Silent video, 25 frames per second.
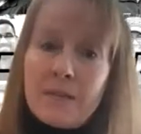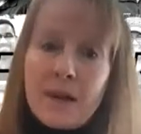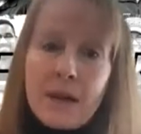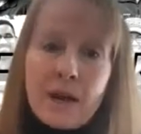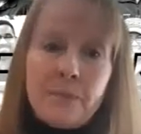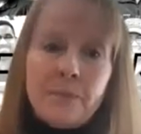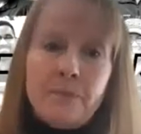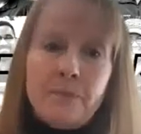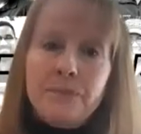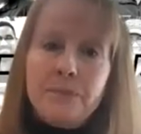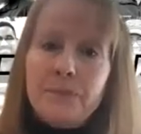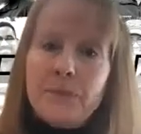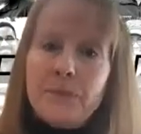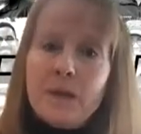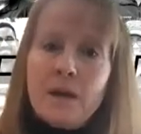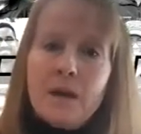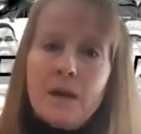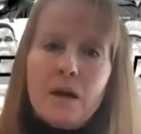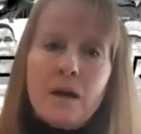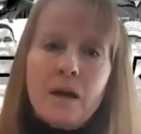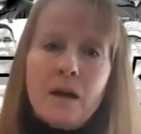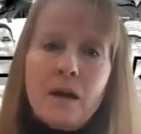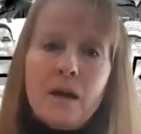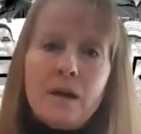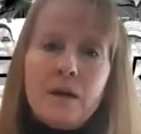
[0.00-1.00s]
that.
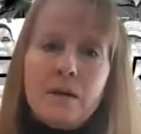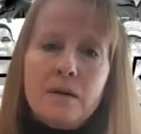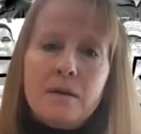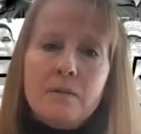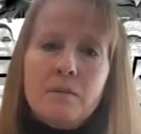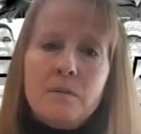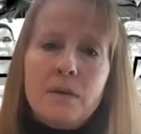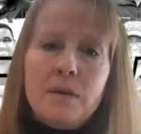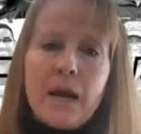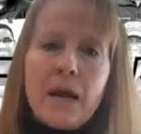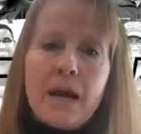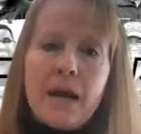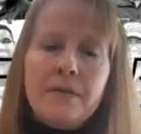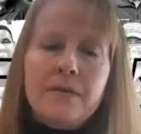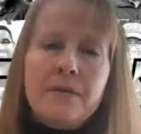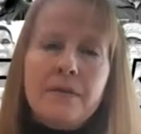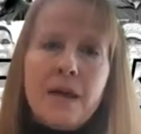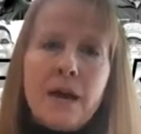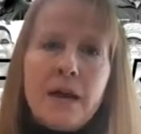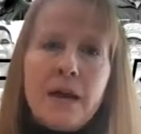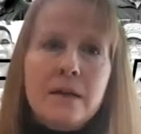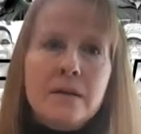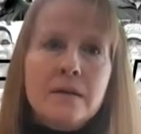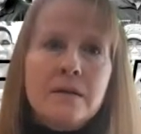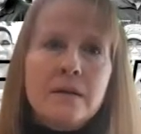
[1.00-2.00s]
And
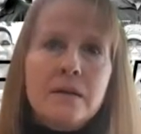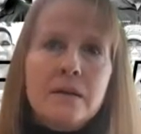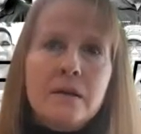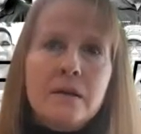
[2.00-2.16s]
then